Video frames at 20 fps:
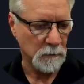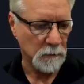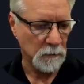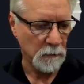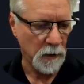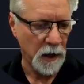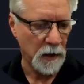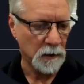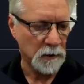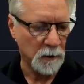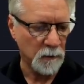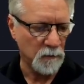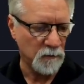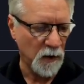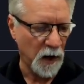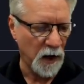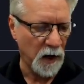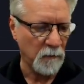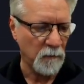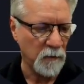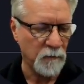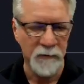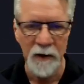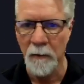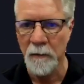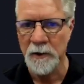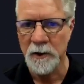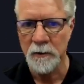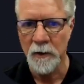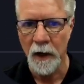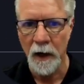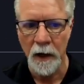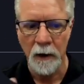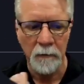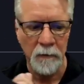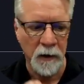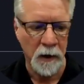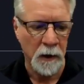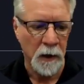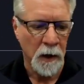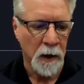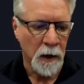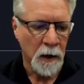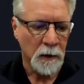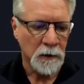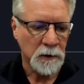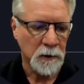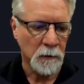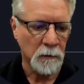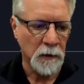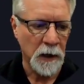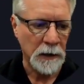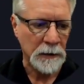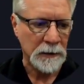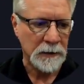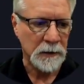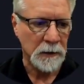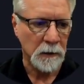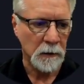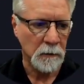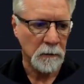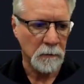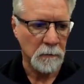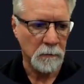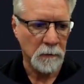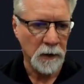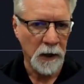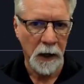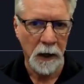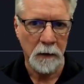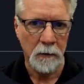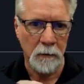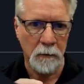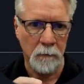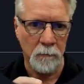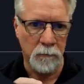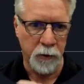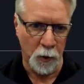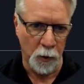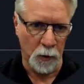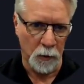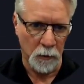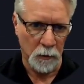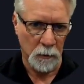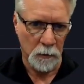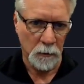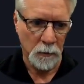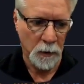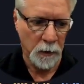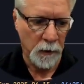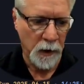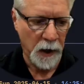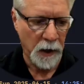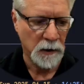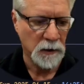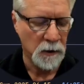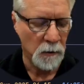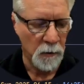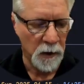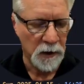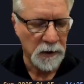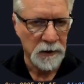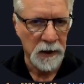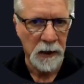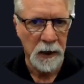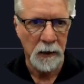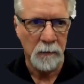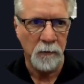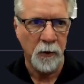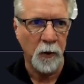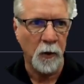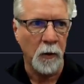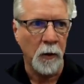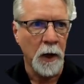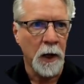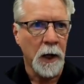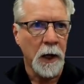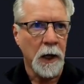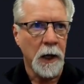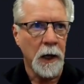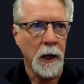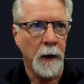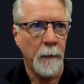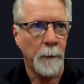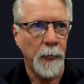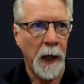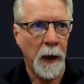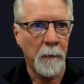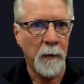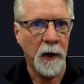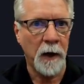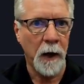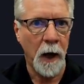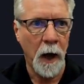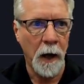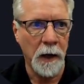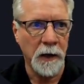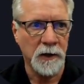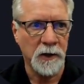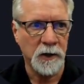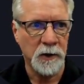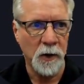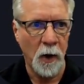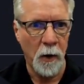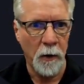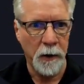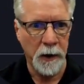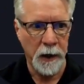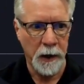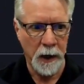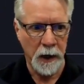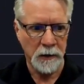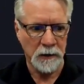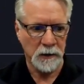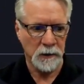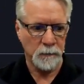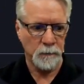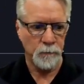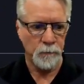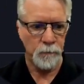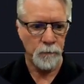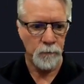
Great. So we've done it. We've demonstrated everything. So let's get brutal. Okay, so when I say get brutal, I'm going to uninstall gits.